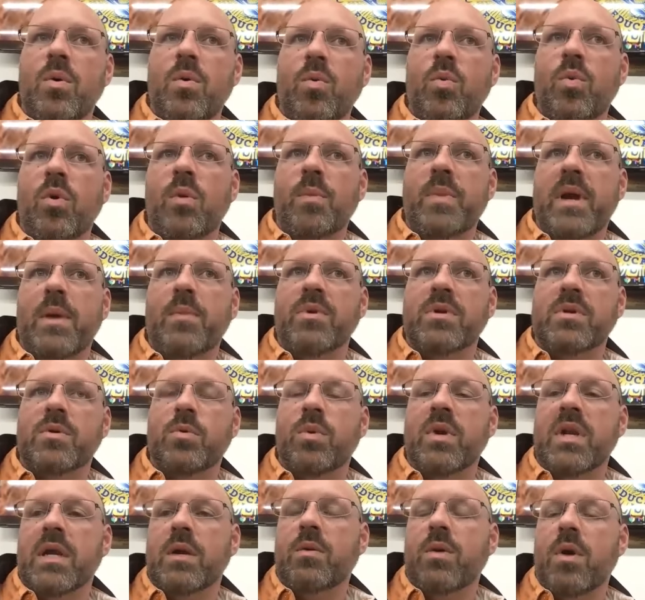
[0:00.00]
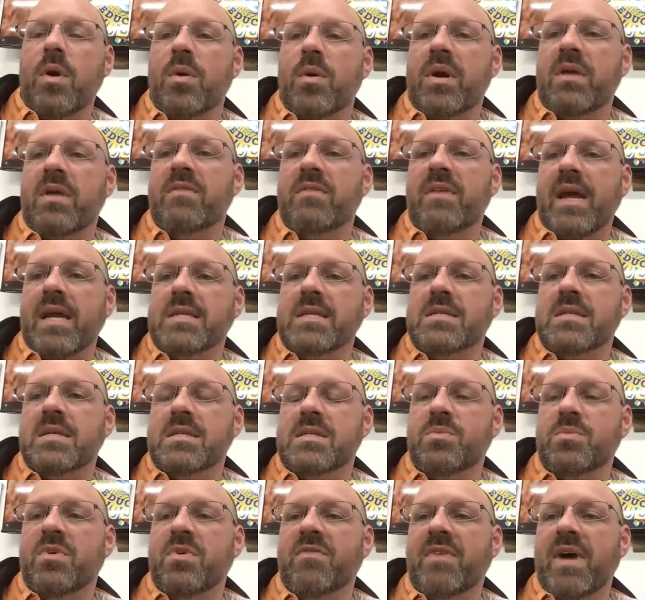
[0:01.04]
we'll be able to really grow and advance
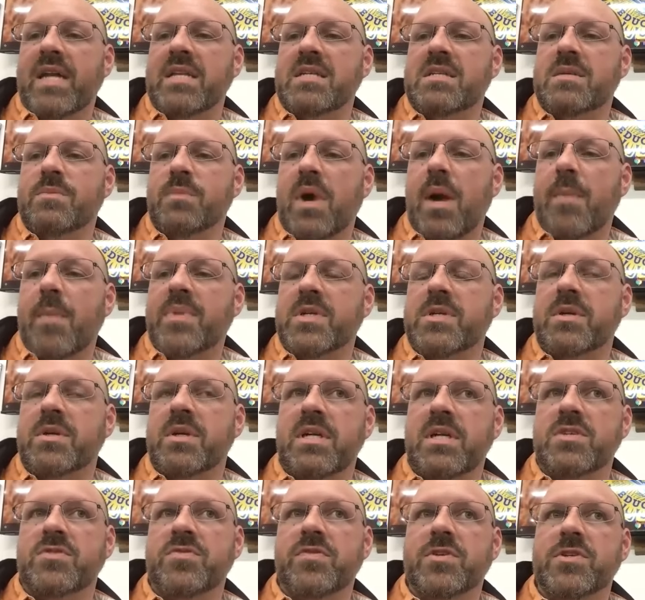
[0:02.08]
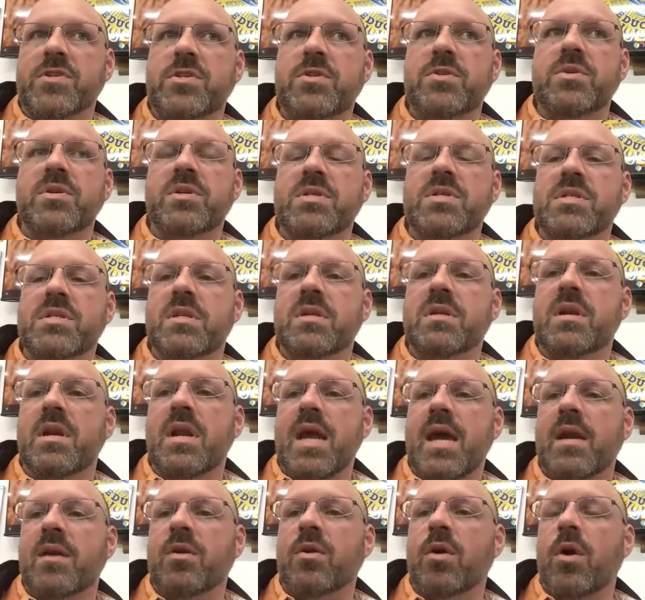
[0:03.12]
this and provide some opportunities for students
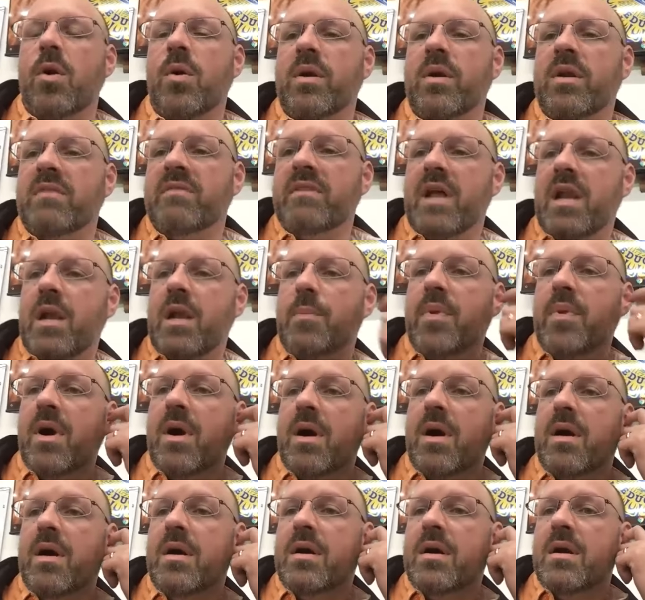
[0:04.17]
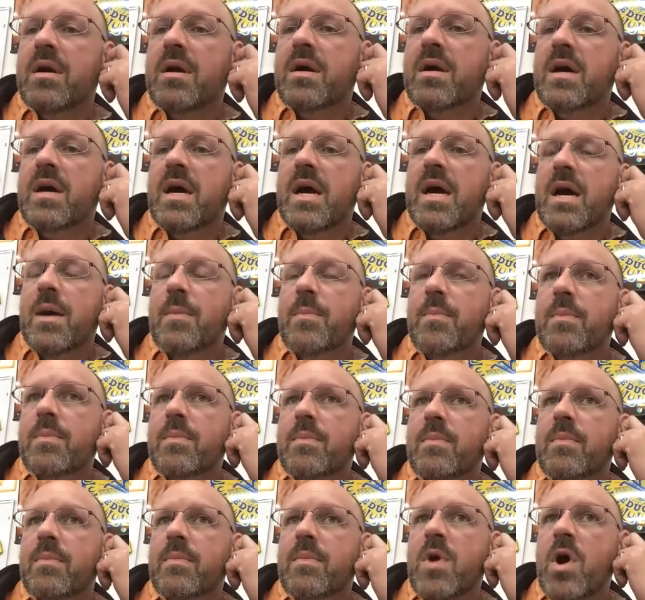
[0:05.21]
and grow and develop our
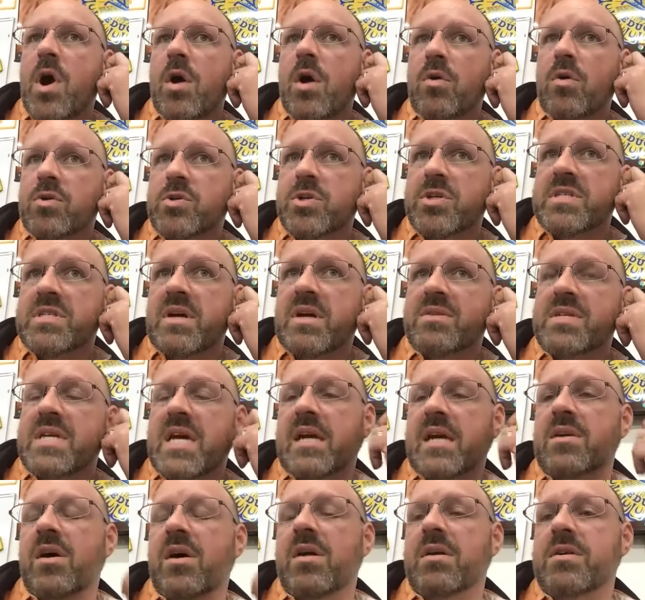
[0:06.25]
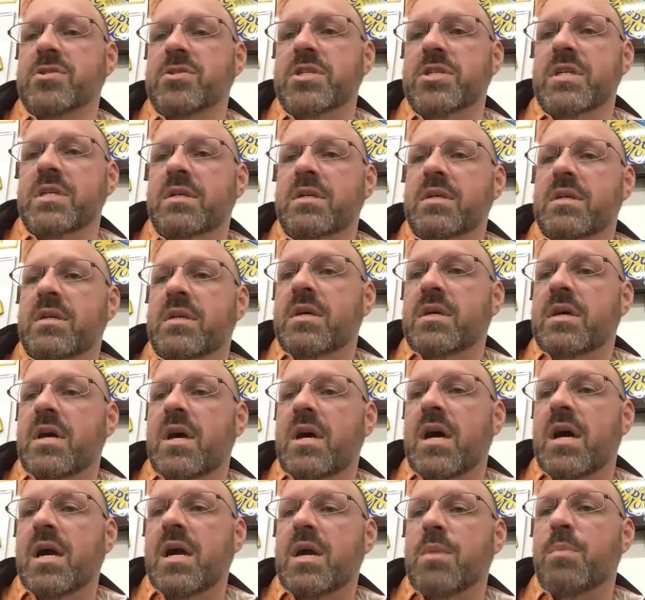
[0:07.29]
ultrasound technology
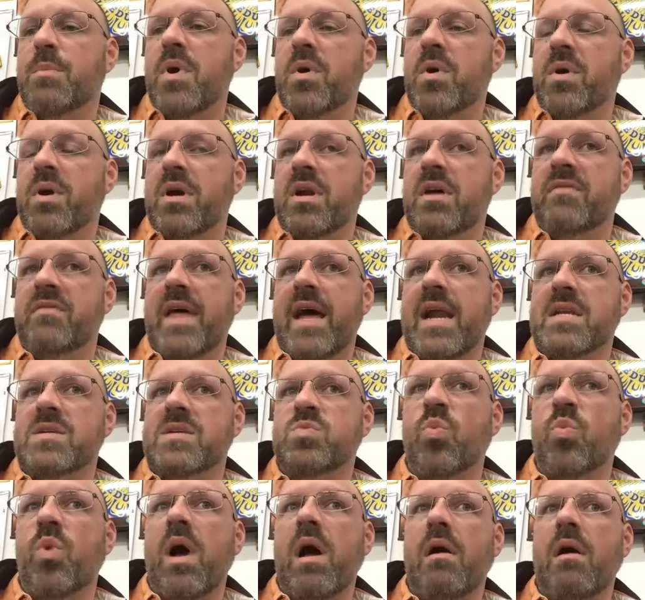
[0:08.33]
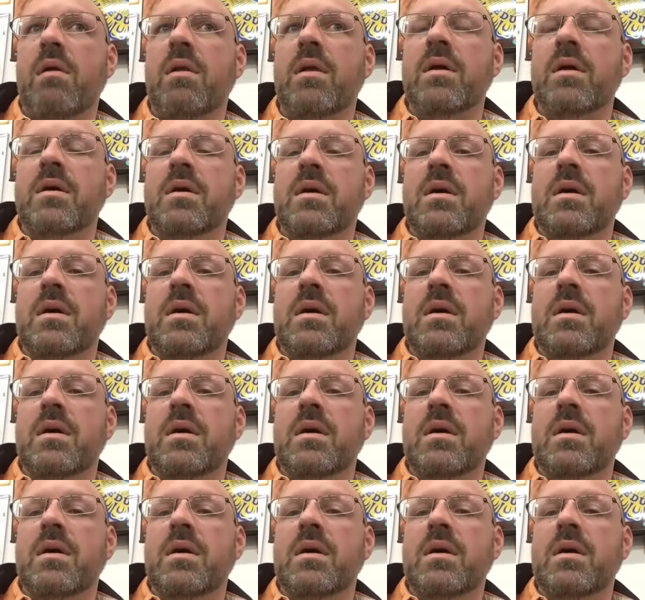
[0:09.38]
component of that as well.